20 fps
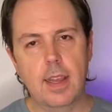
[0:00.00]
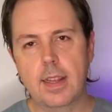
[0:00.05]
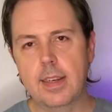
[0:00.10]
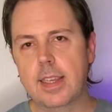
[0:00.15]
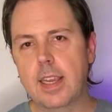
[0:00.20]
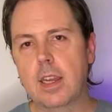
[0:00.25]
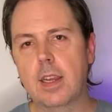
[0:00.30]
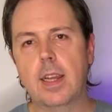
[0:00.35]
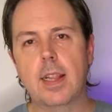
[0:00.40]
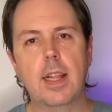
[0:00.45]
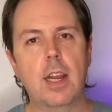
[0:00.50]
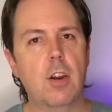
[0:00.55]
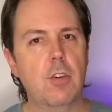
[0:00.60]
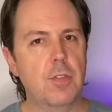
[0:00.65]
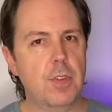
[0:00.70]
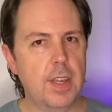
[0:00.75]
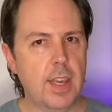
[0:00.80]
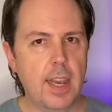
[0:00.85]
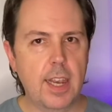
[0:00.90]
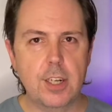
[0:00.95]
and get
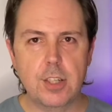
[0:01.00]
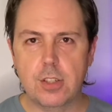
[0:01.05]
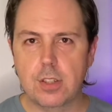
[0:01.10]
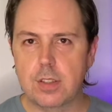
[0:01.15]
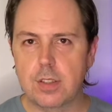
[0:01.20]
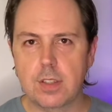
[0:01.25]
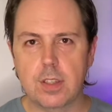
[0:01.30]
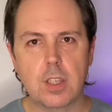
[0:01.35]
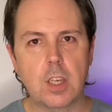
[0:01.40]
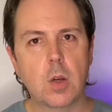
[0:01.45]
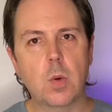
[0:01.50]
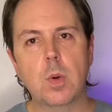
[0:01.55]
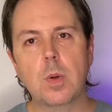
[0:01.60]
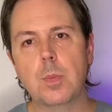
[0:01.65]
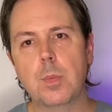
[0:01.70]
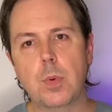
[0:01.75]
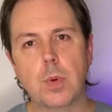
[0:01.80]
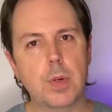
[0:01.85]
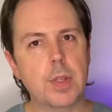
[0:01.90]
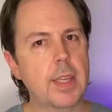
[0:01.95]
clarifications and go on
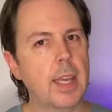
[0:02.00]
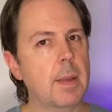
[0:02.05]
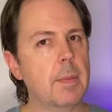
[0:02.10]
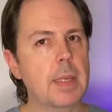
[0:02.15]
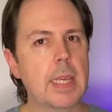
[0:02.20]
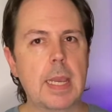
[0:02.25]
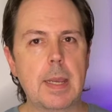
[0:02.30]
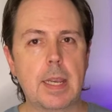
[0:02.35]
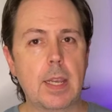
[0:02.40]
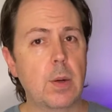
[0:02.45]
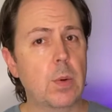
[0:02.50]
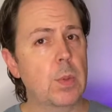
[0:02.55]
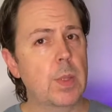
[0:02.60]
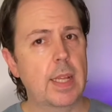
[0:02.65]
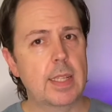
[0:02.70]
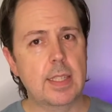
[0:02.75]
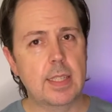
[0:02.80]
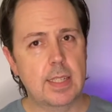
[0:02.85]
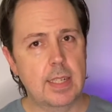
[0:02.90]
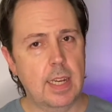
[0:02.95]
Board Game Geek and all
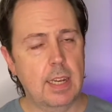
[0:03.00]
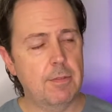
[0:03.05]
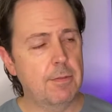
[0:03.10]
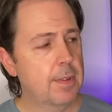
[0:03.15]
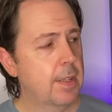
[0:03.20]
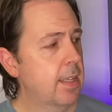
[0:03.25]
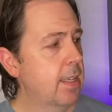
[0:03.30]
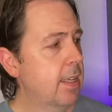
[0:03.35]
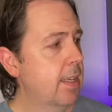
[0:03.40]
that stuff.